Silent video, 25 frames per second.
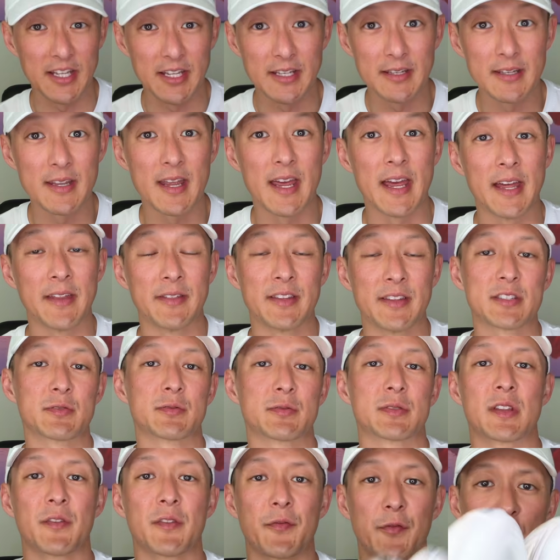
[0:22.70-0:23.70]
it. And this
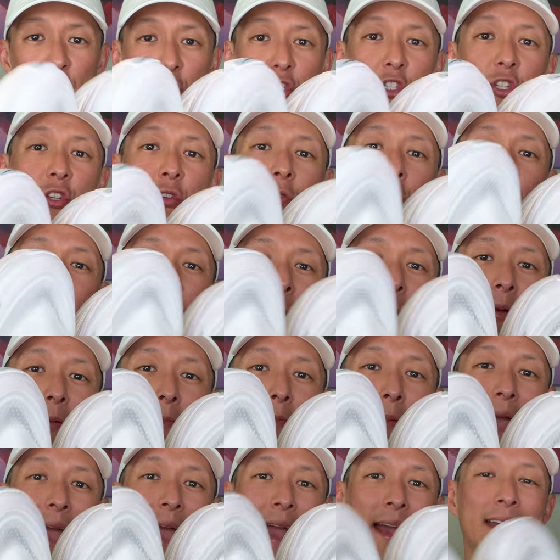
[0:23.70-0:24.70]
was the first shoe coming
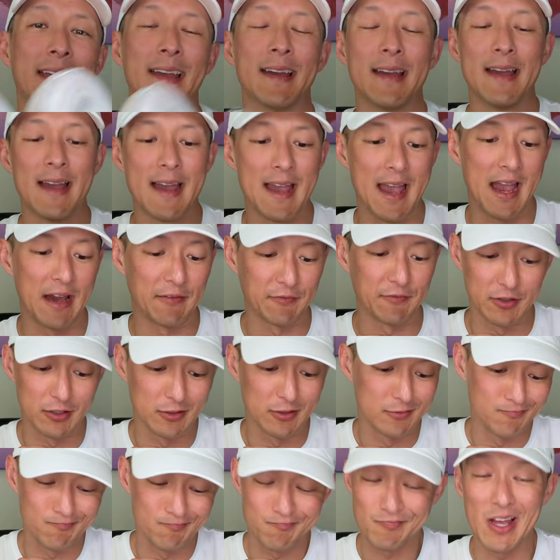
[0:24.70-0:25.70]
back
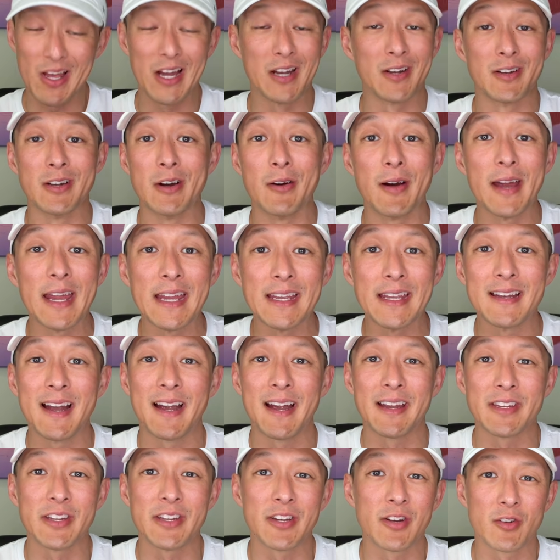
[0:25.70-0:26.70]
after,
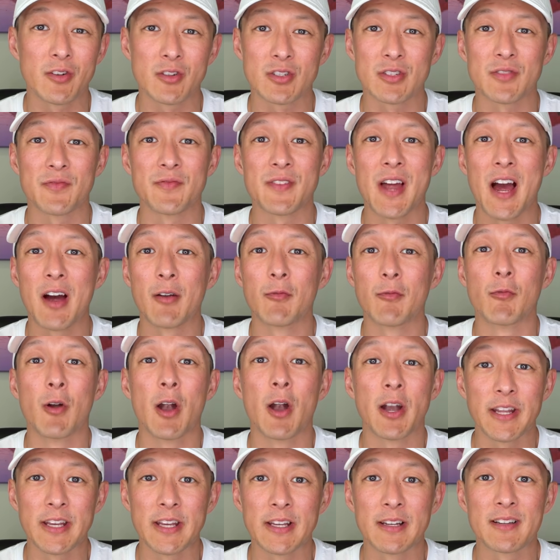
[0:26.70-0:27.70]
8-9 years of not
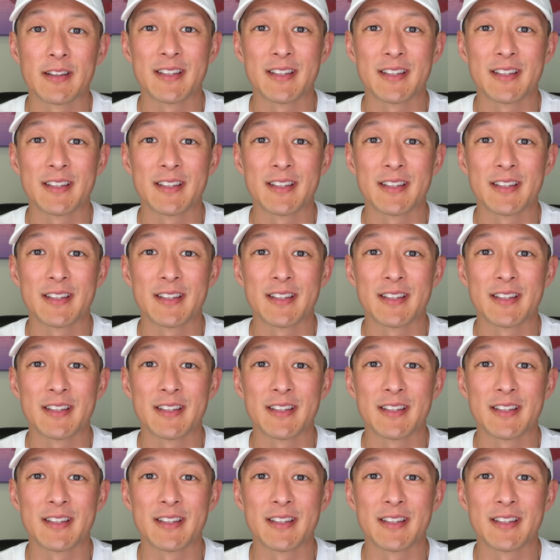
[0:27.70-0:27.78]
running